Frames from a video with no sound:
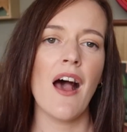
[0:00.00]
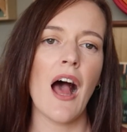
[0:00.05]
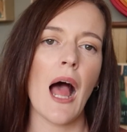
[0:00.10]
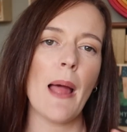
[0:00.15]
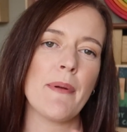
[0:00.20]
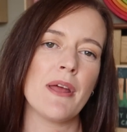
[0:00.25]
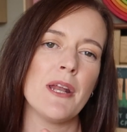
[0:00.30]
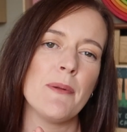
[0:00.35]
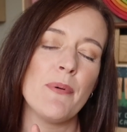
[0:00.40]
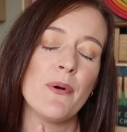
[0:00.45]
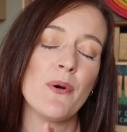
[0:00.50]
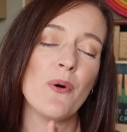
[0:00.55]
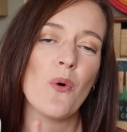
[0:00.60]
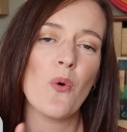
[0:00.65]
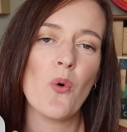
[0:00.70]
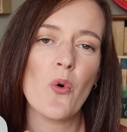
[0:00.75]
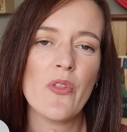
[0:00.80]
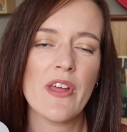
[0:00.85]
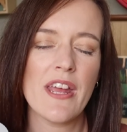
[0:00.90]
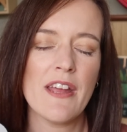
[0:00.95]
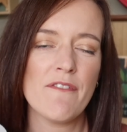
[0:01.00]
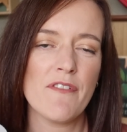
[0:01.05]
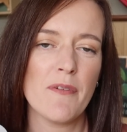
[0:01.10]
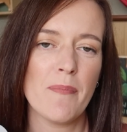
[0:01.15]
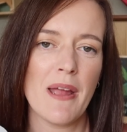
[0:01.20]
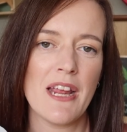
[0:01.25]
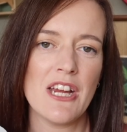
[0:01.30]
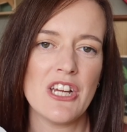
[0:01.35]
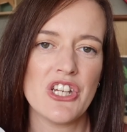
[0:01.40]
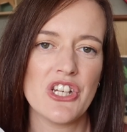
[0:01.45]
I'm going to put all the
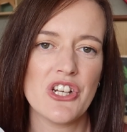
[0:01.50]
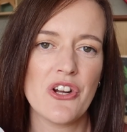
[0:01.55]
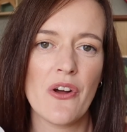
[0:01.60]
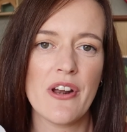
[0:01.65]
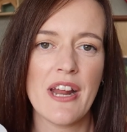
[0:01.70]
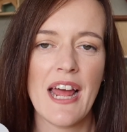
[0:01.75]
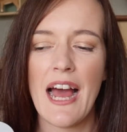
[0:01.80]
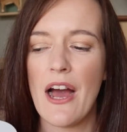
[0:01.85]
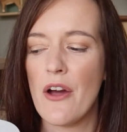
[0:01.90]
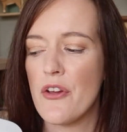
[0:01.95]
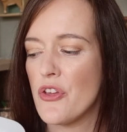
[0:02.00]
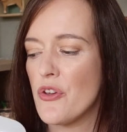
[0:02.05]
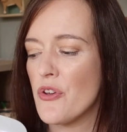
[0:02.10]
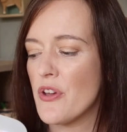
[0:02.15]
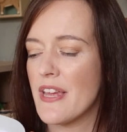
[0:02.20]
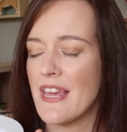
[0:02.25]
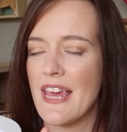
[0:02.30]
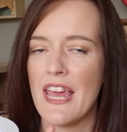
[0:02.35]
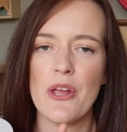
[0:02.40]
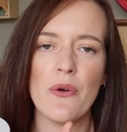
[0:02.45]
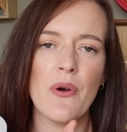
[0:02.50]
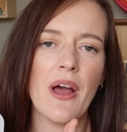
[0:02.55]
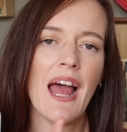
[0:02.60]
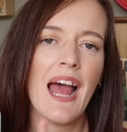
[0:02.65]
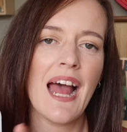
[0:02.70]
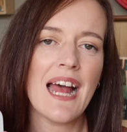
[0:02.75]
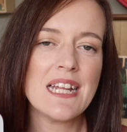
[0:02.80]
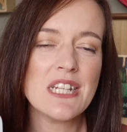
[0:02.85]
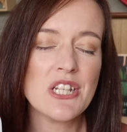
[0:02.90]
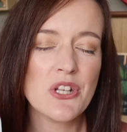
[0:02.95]
information on how you can get your
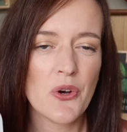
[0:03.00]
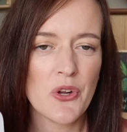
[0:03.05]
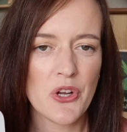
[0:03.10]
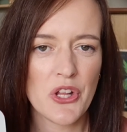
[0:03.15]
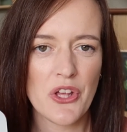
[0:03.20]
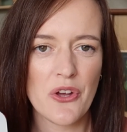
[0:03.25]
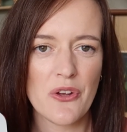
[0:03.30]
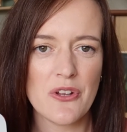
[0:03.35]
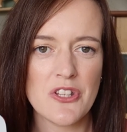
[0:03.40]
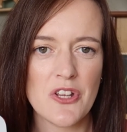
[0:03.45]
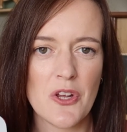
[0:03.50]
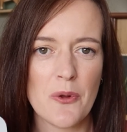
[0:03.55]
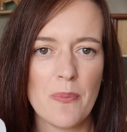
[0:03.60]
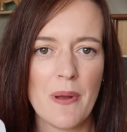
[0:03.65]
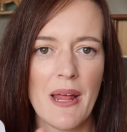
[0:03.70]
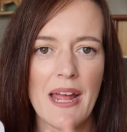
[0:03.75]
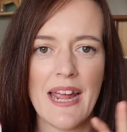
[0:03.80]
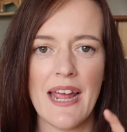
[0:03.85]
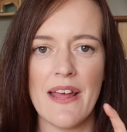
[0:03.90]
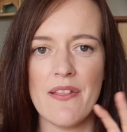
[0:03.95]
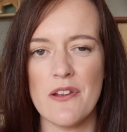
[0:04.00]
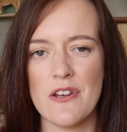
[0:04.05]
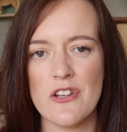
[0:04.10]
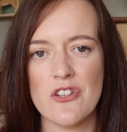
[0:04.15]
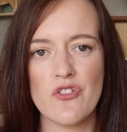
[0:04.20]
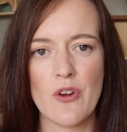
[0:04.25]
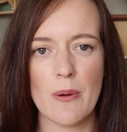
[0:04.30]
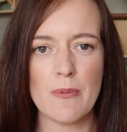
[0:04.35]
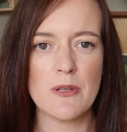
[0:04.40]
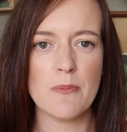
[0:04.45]
hands on a Yoto Player in the
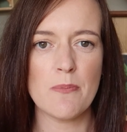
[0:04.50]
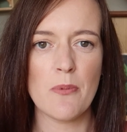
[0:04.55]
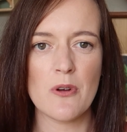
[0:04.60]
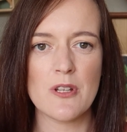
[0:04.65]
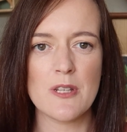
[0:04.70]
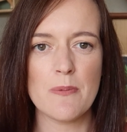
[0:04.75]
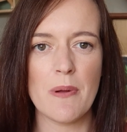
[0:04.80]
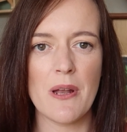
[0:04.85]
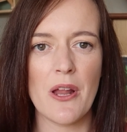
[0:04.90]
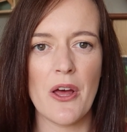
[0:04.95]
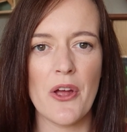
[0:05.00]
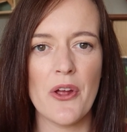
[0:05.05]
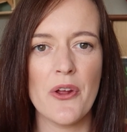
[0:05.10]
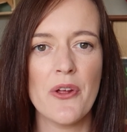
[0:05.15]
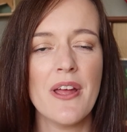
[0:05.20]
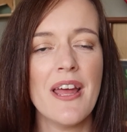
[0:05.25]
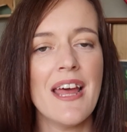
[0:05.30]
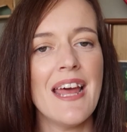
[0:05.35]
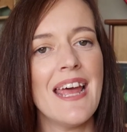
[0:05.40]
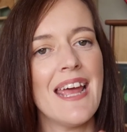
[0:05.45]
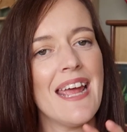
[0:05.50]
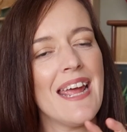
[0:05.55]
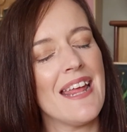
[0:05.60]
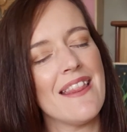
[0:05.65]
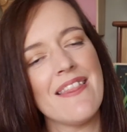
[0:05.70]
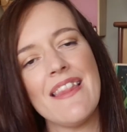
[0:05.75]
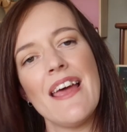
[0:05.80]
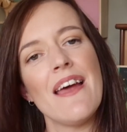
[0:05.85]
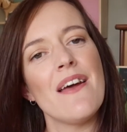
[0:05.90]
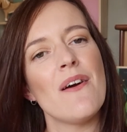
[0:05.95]
description box below.
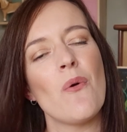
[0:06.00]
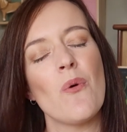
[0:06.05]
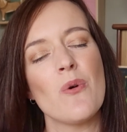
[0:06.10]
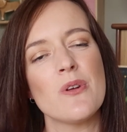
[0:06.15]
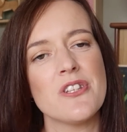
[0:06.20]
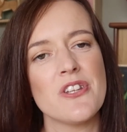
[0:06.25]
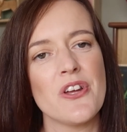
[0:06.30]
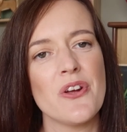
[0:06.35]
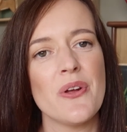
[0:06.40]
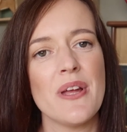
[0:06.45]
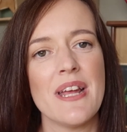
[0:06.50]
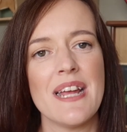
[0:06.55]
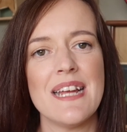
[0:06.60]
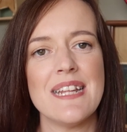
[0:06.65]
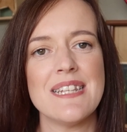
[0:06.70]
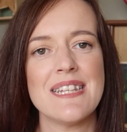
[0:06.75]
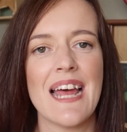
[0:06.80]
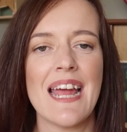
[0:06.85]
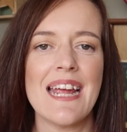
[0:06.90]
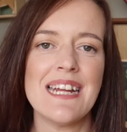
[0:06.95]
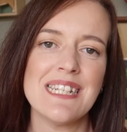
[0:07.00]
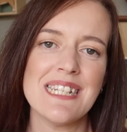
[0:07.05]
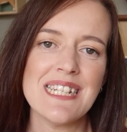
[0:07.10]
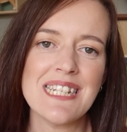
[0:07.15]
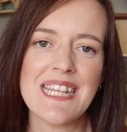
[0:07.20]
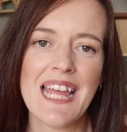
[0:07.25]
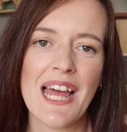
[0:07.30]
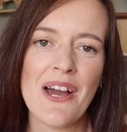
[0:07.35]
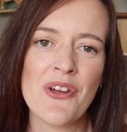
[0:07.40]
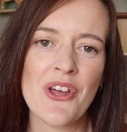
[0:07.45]
In there also is a
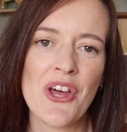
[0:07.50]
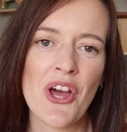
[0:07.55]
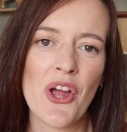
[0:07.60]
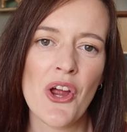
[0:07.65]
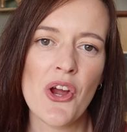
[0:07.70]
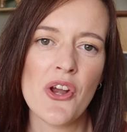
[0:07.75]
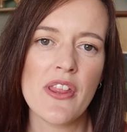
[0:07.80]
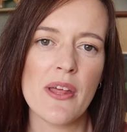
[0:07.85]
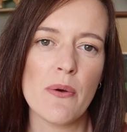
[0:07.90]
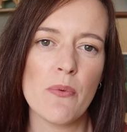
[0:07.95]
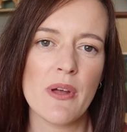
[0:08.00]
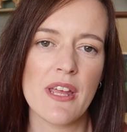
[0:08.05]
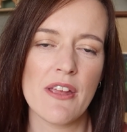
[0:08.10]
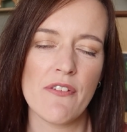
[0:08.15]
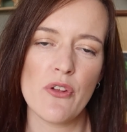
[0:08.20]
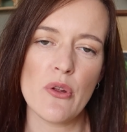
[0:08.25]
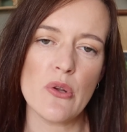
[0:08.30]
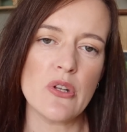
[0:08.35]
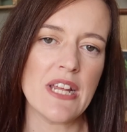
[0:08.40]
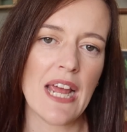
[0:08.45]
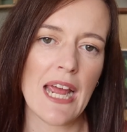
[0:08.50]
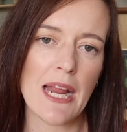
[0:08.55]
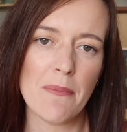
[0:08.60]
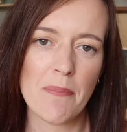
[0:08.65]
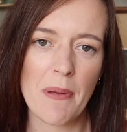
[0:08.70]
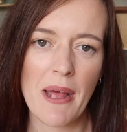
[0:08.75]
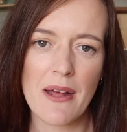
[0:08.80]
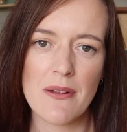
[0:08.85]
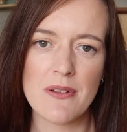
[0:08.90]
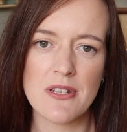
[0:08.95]
discount code that will give you
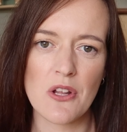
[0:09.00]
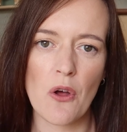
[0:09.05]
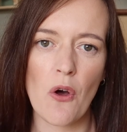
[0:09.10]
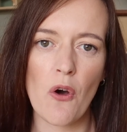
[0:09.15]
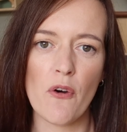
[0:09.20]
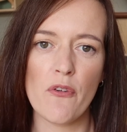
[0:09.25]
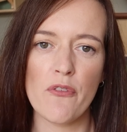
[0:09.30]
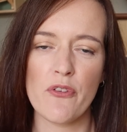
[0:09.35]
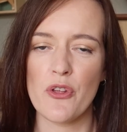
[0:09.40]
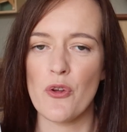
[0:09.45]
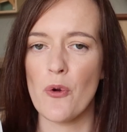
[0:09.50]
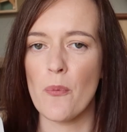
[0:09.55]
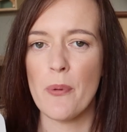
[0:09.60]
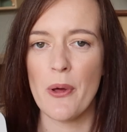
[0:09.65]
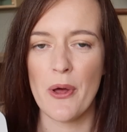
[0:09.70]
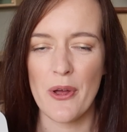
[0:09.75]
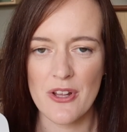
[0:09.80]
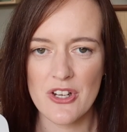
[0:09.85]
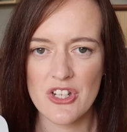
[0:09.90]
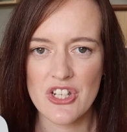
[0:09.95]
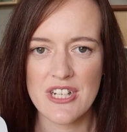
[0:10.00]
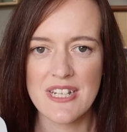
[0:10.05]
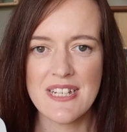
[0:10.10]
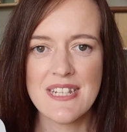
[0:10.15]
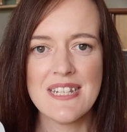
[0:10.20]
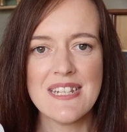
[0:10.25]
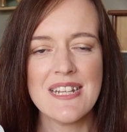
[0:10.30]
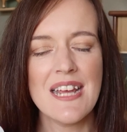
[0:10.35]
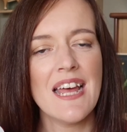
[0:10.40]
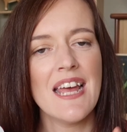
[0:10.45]
£10 off your
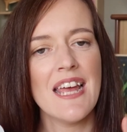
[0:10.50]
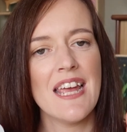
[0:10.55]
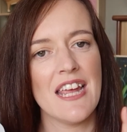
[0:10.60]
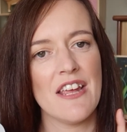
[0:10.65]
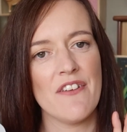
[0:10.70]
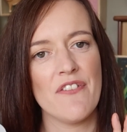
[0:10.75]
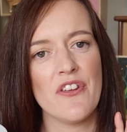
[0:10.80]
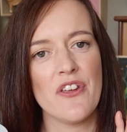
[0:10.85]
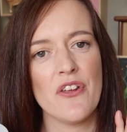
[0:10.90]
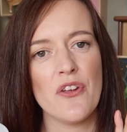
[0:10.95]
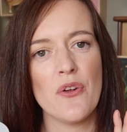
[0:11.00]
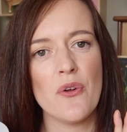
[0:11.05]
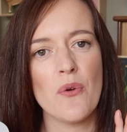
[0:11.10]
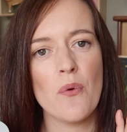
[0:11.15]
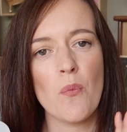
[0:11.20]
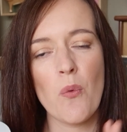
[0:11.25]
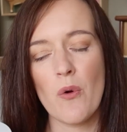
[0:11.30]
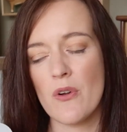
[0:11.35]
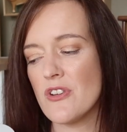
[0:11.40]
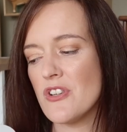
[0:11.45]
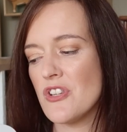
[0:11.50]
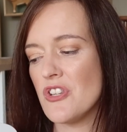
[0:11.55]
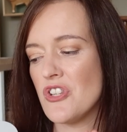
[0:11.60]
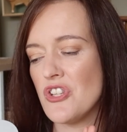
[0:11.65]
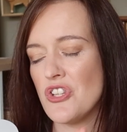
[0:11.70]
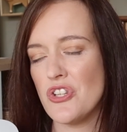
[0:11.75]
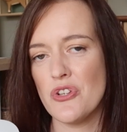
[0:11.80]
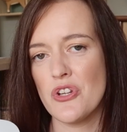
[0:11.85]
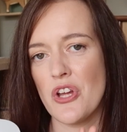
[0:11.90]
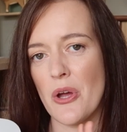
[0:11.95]
purchase if you want
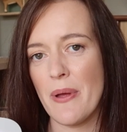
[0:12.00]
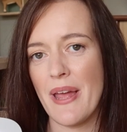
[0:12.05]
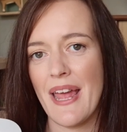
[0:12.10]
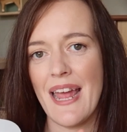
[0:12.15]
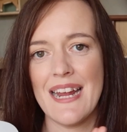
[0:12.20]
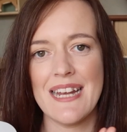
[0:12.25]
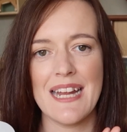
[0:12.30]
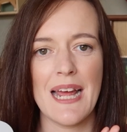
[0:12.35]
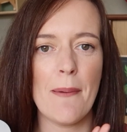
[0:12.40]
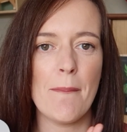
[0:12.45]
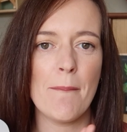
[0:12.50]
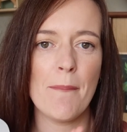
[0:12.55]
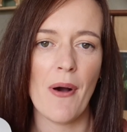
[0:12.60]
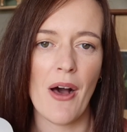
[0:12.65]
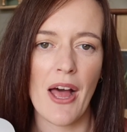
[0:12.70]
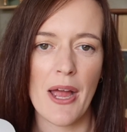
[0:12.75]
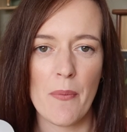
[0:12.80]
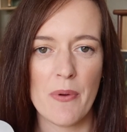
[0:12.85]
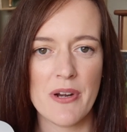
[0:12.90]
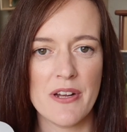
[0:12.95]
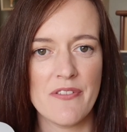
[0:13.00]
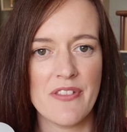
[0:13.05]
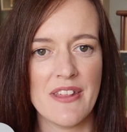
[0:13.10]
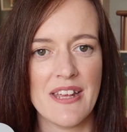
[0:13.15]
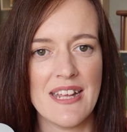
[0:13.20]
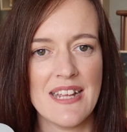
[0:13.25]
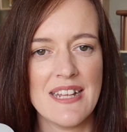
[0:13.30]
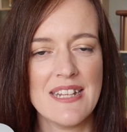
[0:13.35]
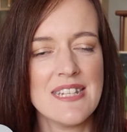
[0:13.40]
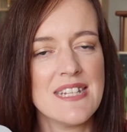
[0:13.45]
to go ahead and buy one of
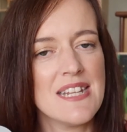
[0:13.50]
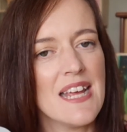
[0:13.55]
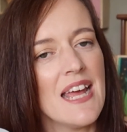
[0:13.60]
these.